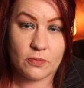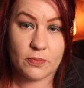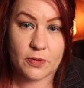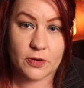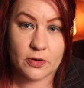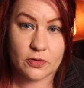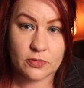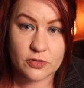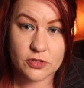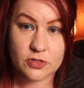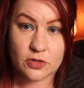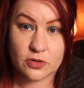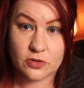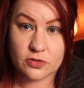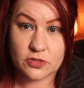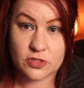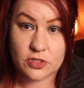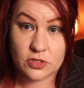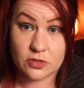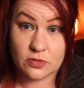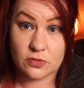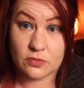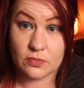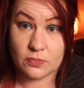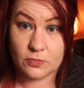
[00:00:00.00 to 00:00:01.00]
but also
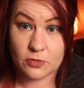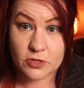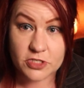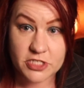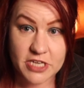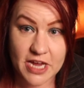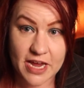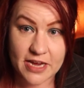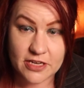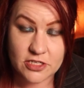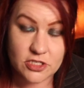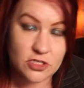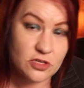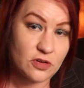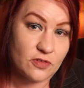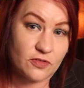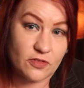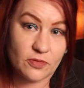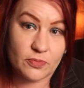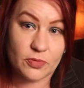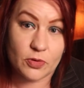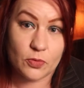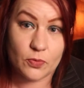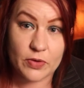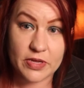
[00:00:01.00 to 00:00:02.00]
to protect you
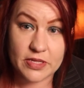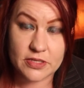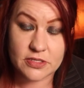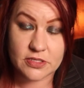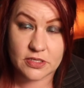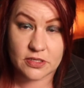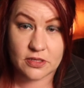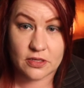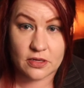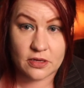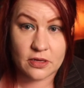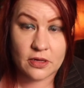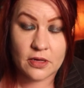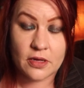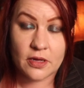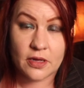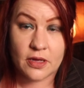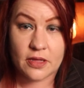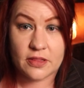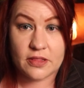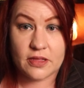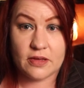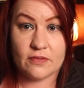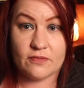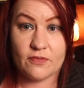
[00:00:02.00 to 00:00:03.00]
from the wind and
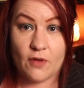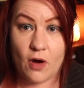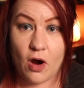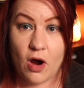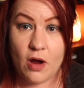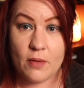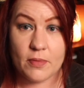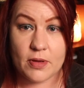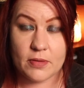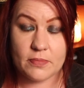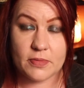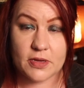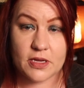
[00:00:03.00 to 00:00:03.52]
the environment.